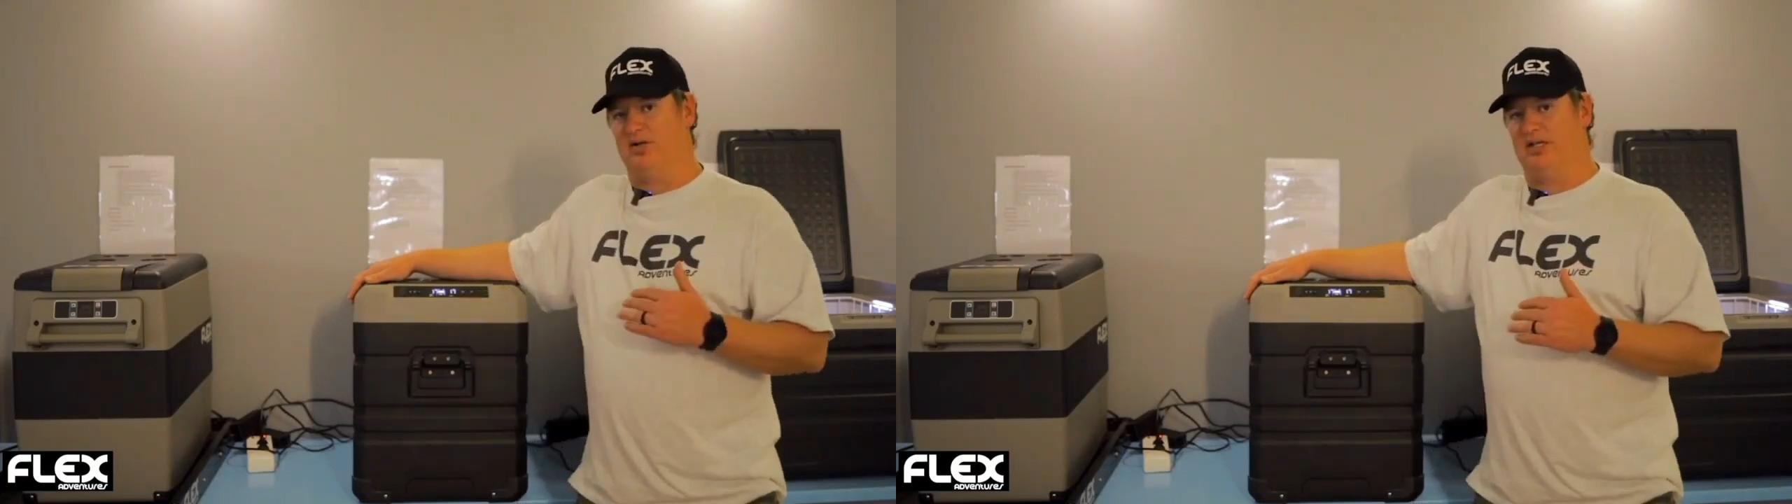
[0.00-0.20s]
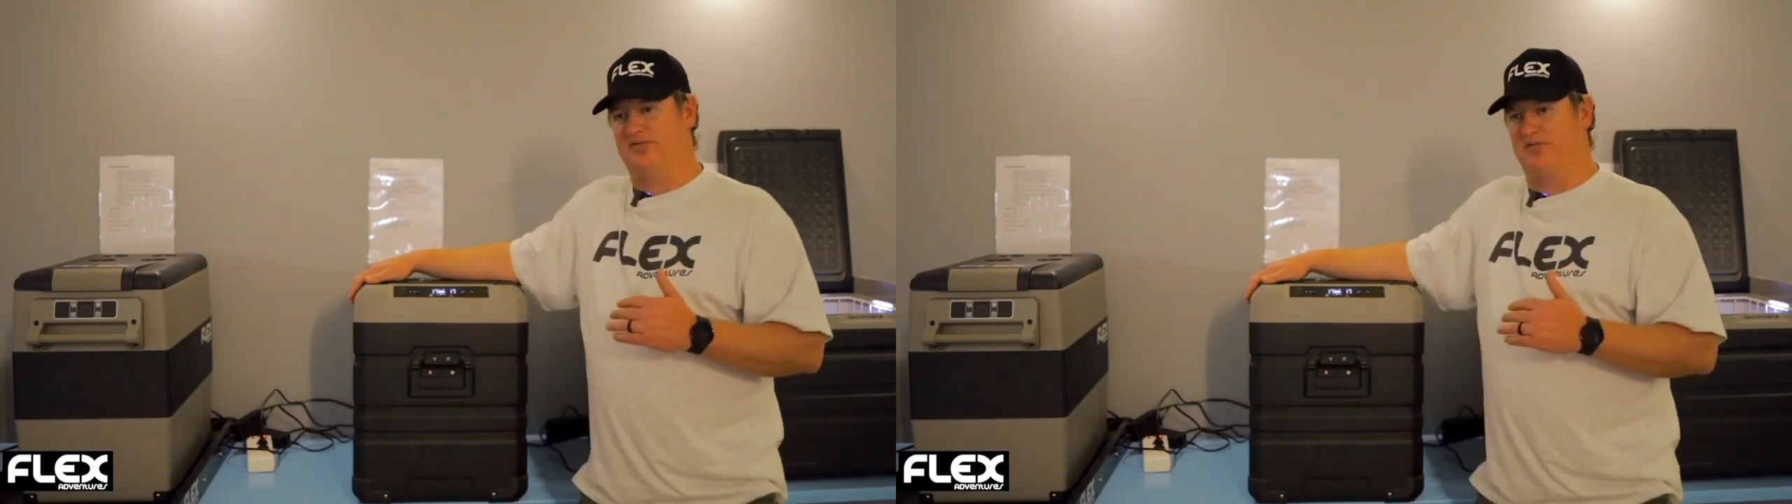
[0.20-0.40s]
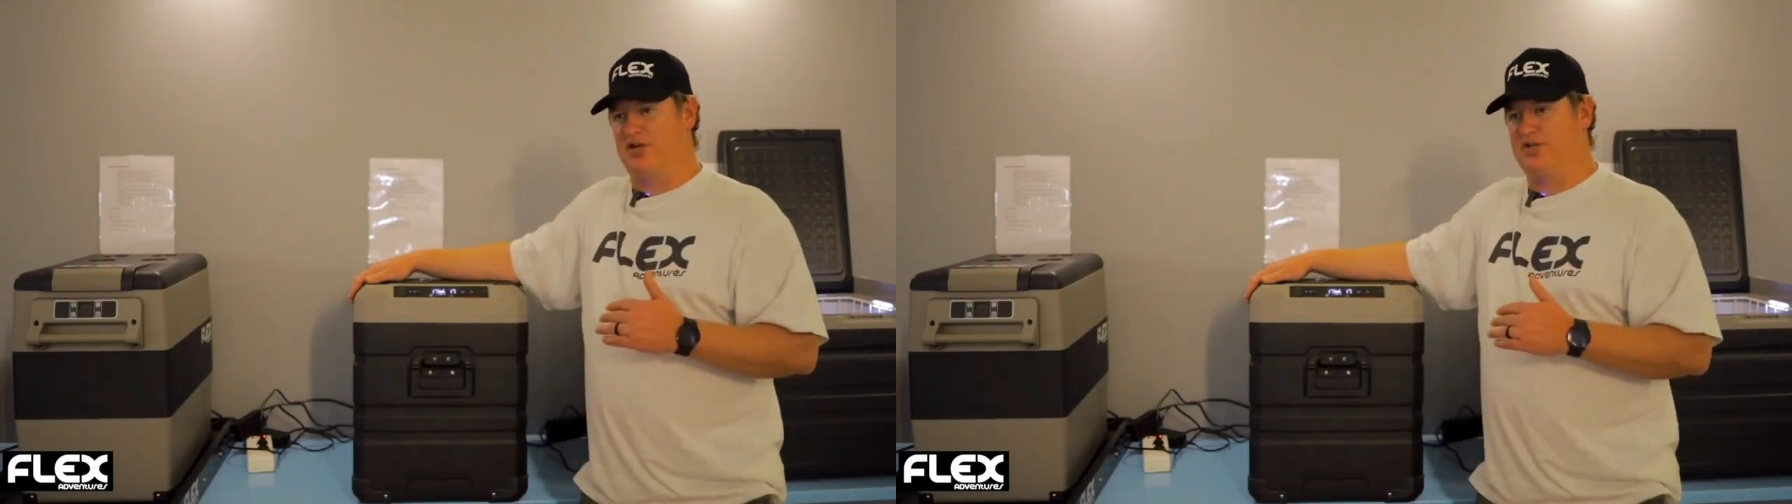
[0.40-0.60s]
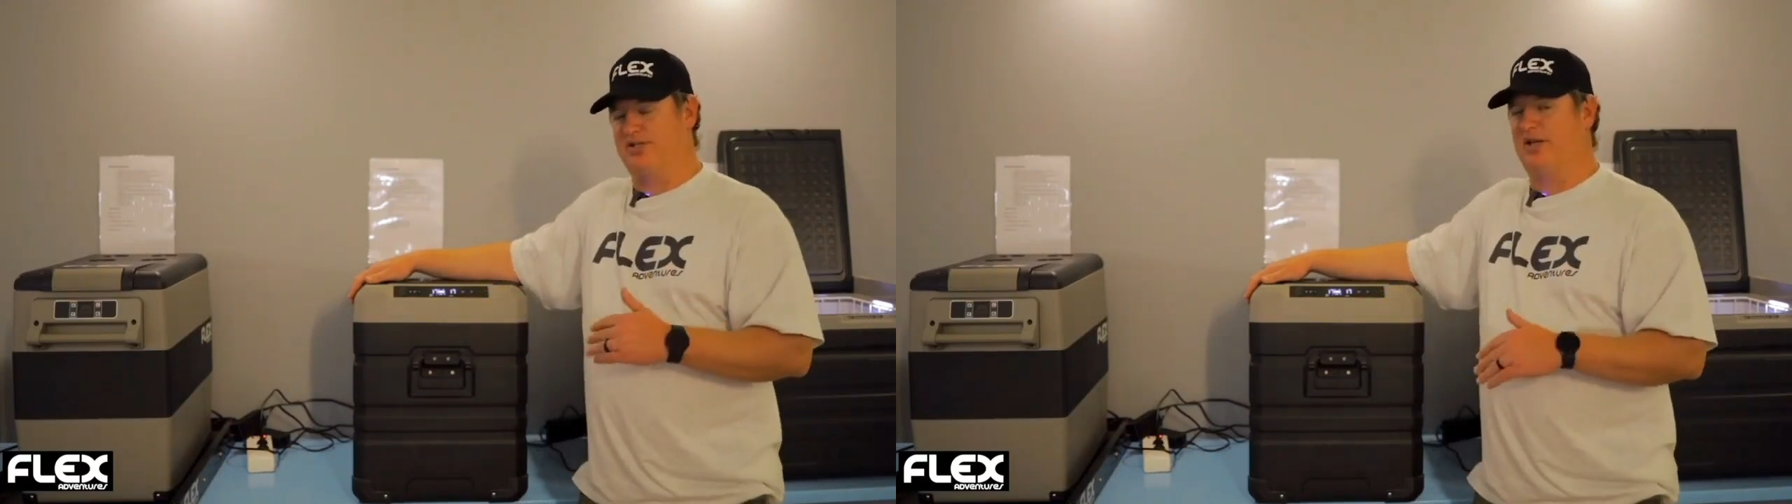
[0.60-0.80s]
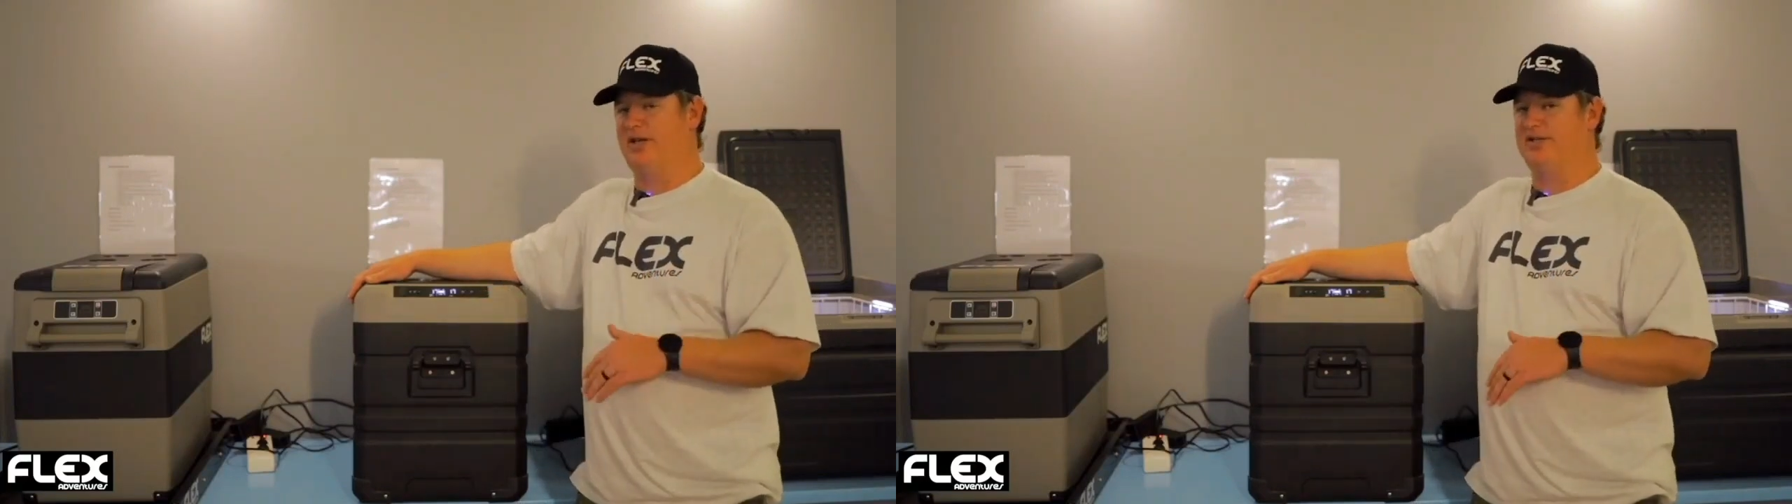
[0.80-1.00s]
these
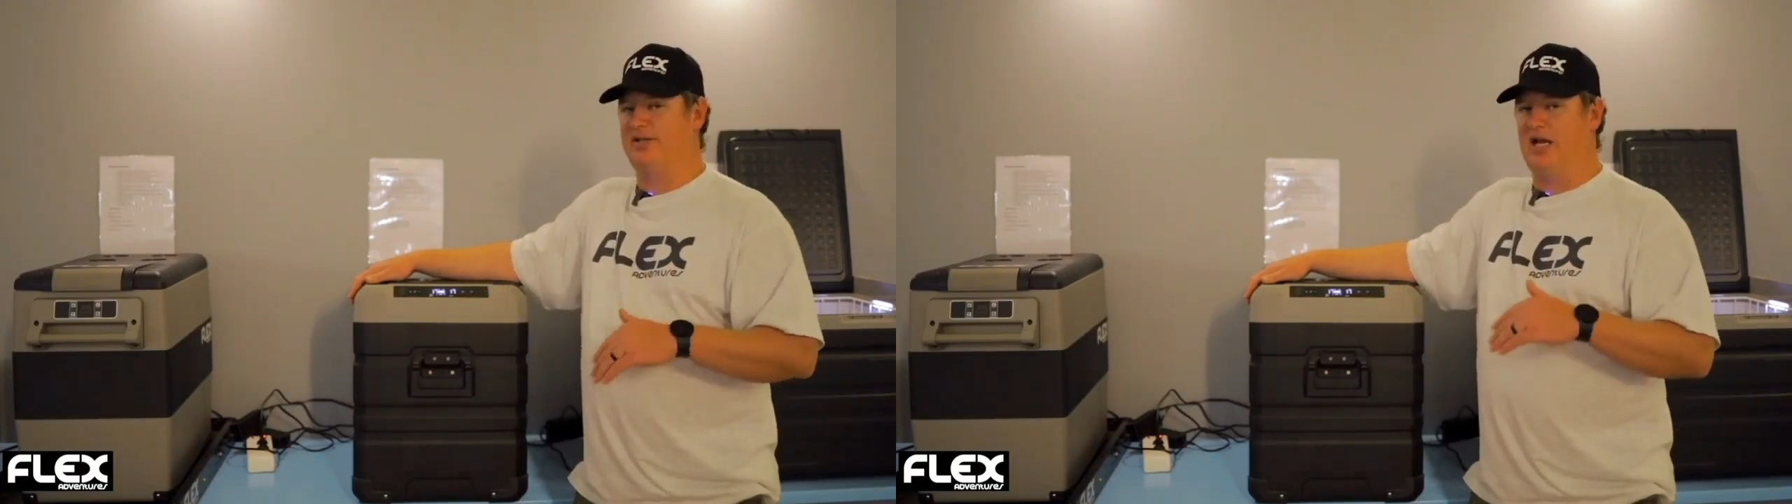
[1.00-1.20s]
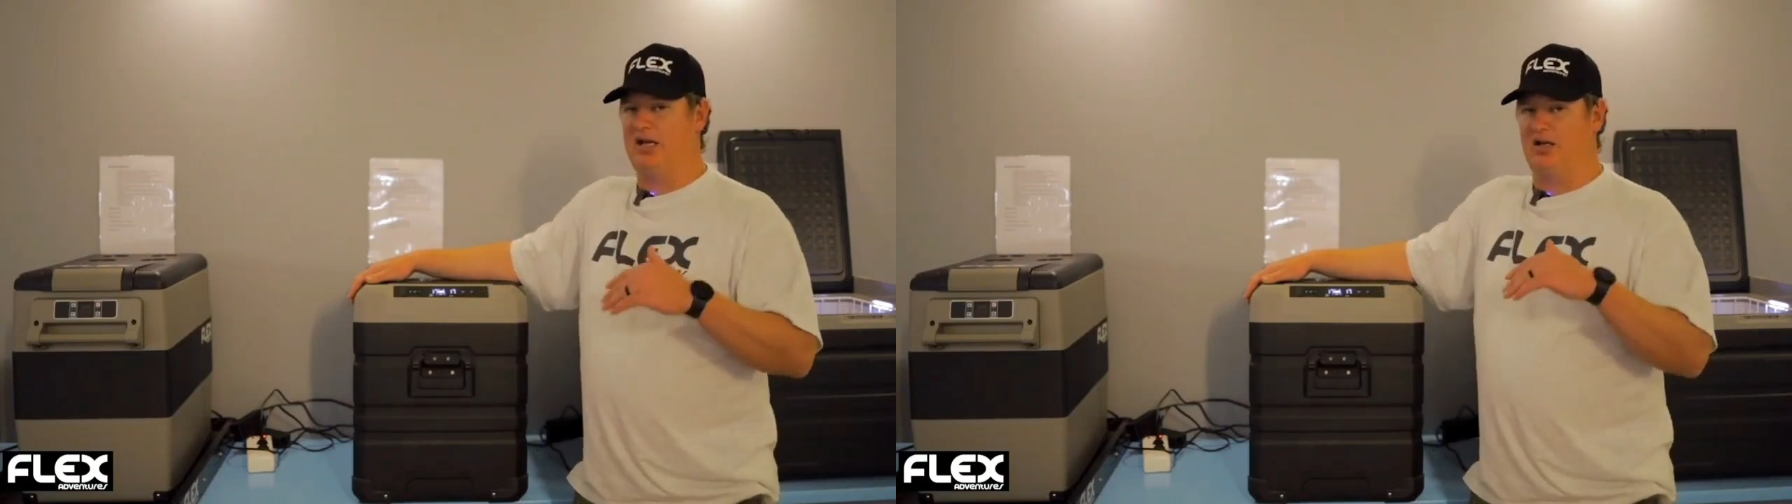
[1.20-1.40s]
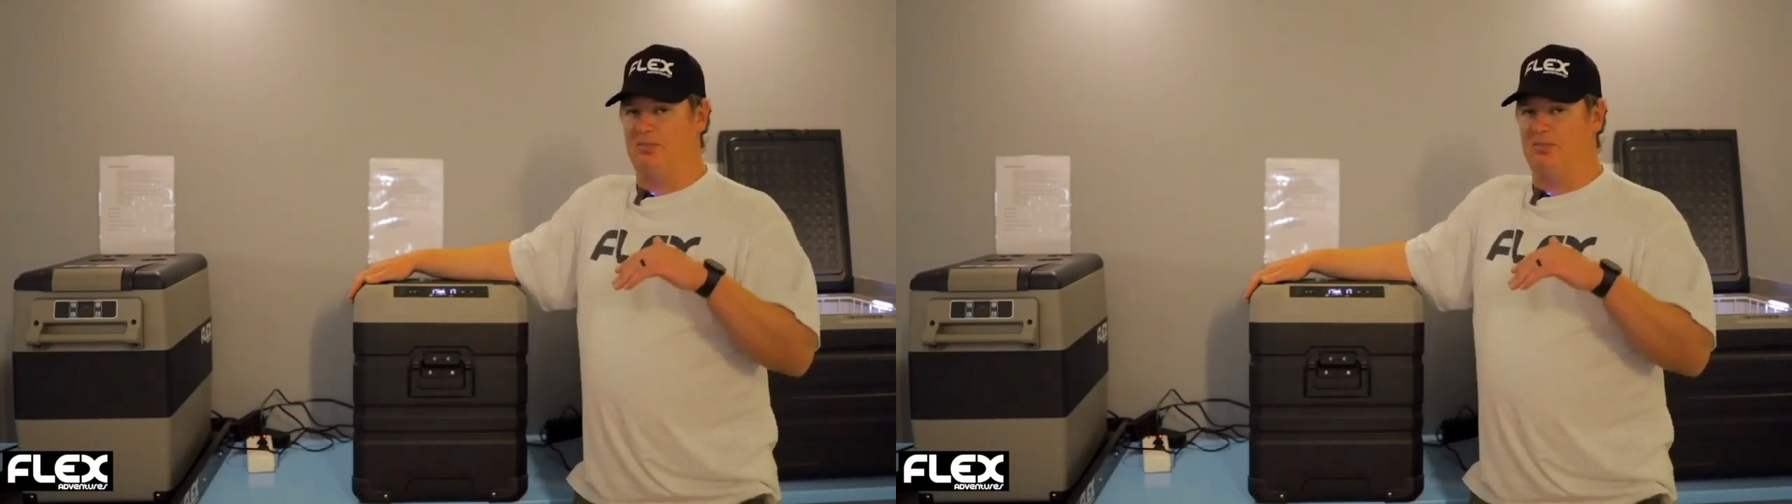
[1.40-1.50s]
fridges is at